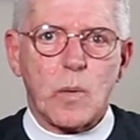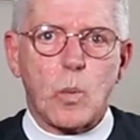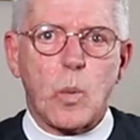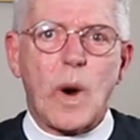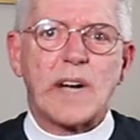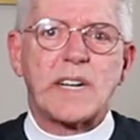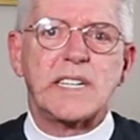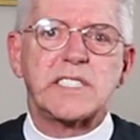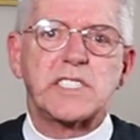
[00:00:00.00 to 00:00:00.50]

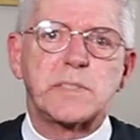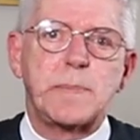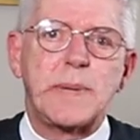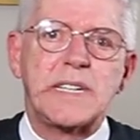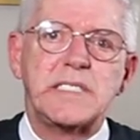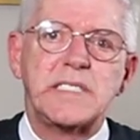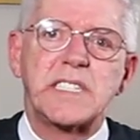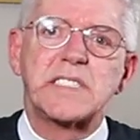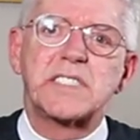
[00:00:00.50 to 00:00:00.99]
what has
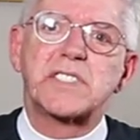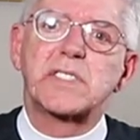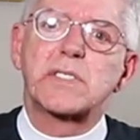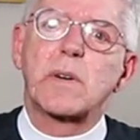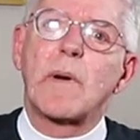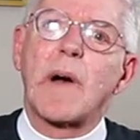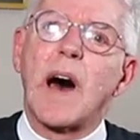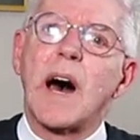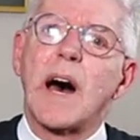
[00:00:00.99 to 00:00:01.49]
been
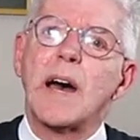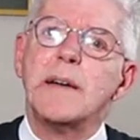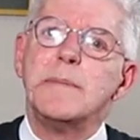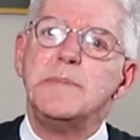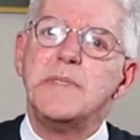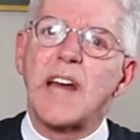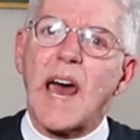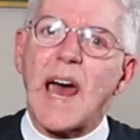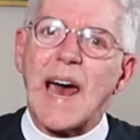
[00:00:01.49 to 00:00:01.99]

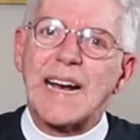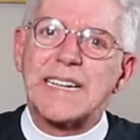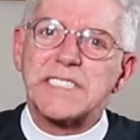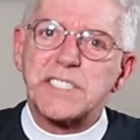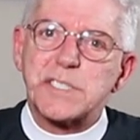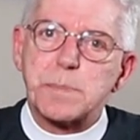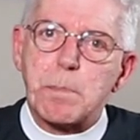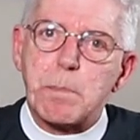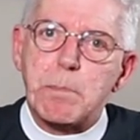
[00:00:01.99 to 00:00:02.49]
described
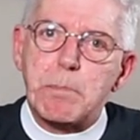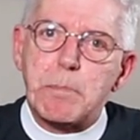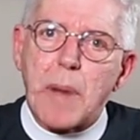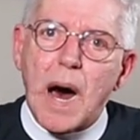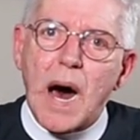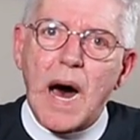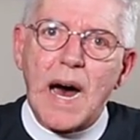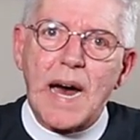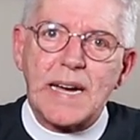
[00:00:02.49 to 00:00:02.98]
as
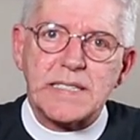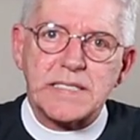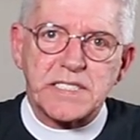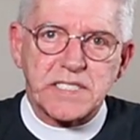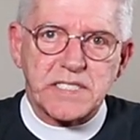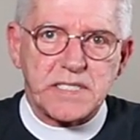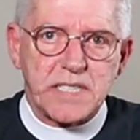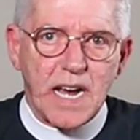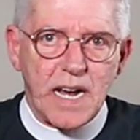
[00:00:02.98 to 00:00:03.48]

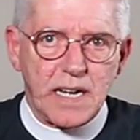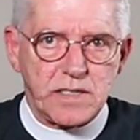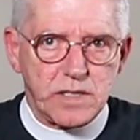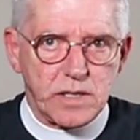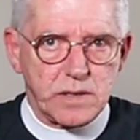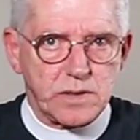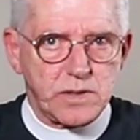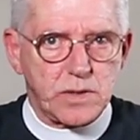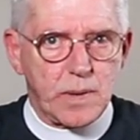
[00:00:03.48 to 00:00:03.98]

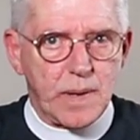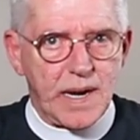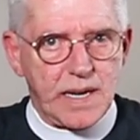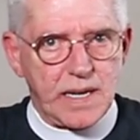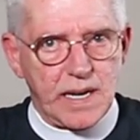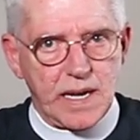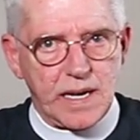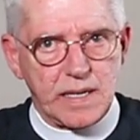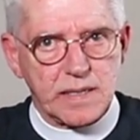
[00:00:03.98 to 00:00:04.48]
bystander
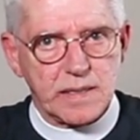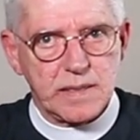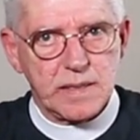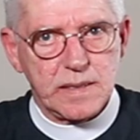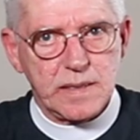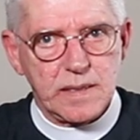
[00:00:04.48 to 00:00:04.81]
training.